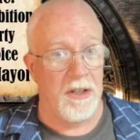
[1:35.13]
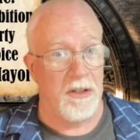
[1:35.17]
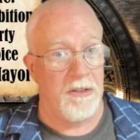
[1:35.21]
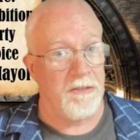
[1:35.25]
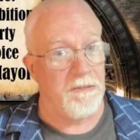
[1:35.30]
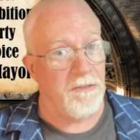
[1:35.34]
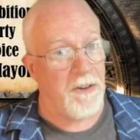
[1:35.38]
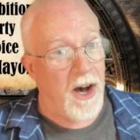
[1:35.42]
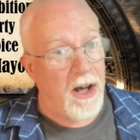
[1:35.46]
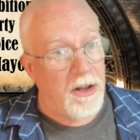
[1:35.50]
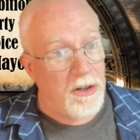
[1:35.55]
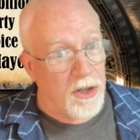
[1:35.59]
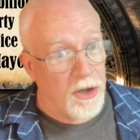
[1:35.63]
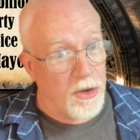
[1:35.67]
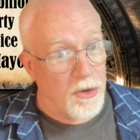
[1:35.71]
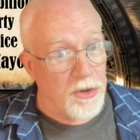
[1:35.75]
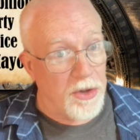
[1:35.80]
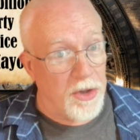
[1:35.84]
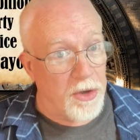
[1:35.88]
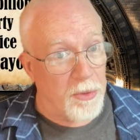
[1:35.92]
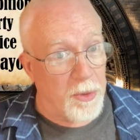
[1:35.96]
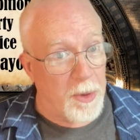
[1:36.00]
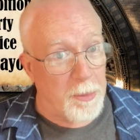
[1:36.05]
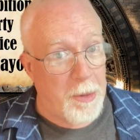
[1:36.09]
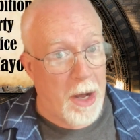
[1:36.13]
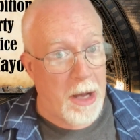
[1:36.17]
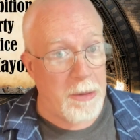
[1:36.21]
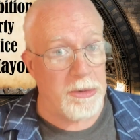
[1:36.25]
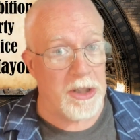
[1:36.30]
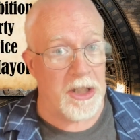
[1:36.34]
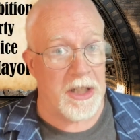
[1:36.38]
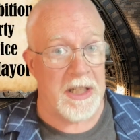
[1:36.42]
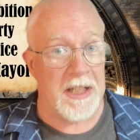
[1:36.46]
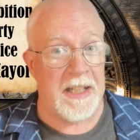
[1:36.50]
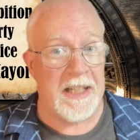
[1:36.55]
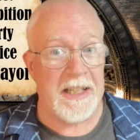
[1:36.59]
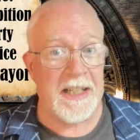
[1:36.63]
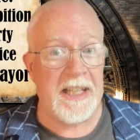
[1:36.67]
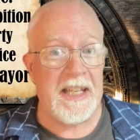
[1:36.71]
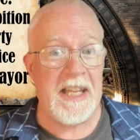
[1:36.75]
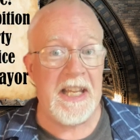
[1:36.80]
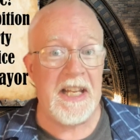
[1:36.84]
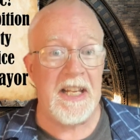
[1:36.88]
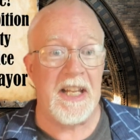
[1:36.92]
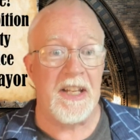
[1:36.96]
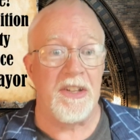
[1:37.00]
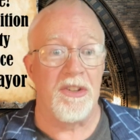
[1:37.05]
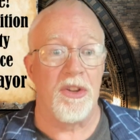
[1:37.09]
followed the Republican
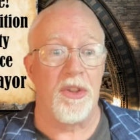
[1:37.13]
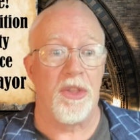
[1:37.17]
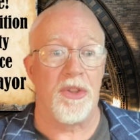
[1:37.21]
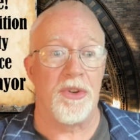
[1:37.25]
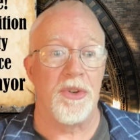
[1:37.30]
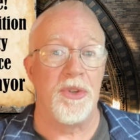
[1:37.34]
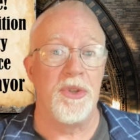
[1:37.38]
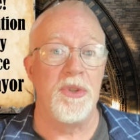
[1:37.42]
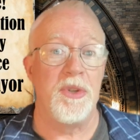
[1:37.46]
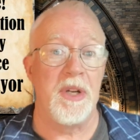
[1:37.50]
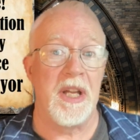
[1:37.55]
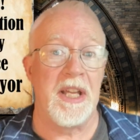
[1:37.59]
lead, and threw